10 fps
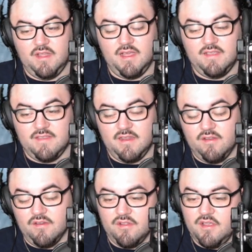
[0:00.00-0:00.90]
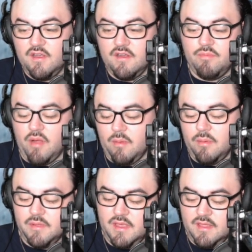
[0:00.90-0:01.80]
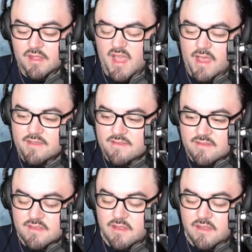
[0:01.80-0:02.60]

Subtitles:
like I said earlier, probably the last